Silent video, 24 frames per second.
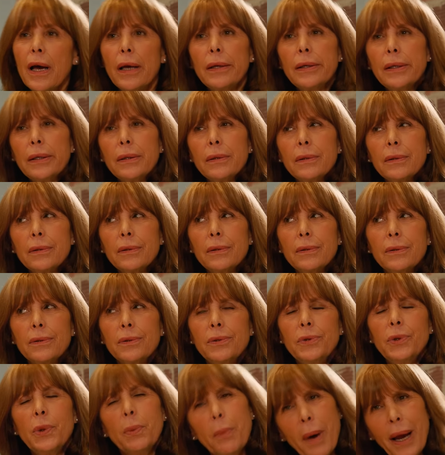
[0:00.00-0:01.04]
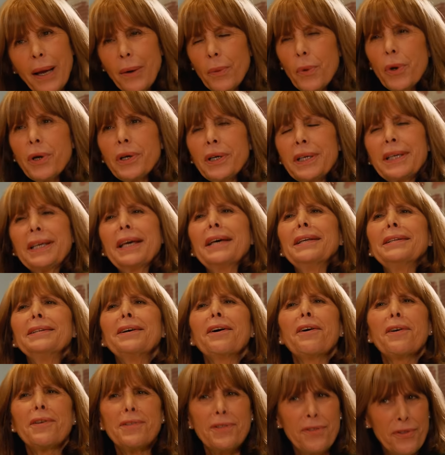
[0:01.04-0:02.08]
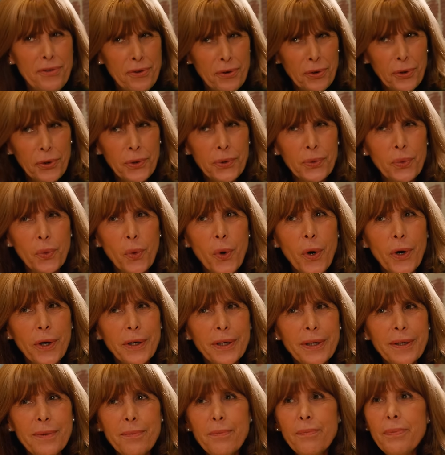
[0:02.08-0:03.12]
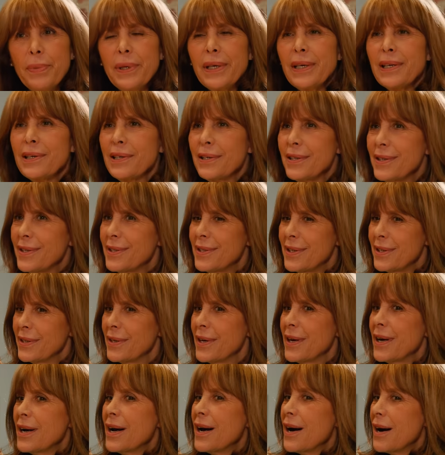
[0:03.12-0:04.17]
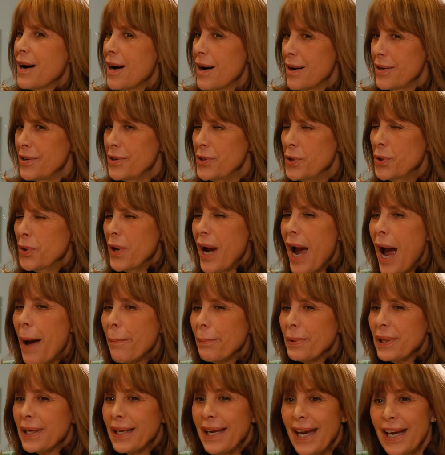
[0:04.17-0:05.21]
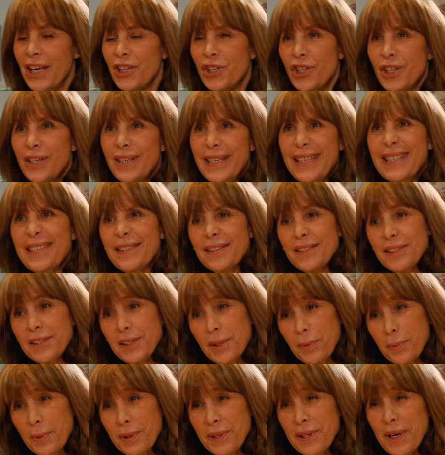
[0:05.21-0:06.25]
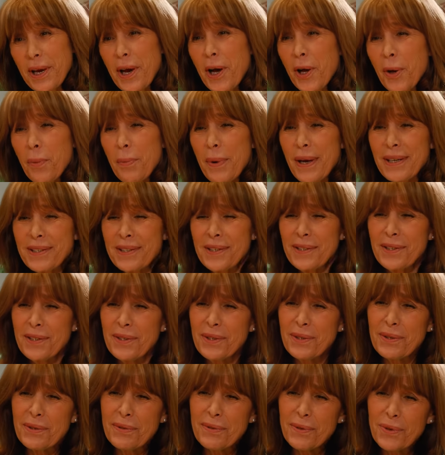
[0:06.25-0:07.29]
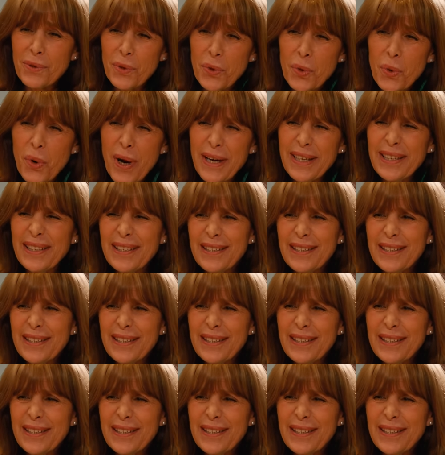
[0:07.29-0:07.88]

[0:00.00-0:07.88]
And you might want to get a third one because your application needs a little bit of help as it's quite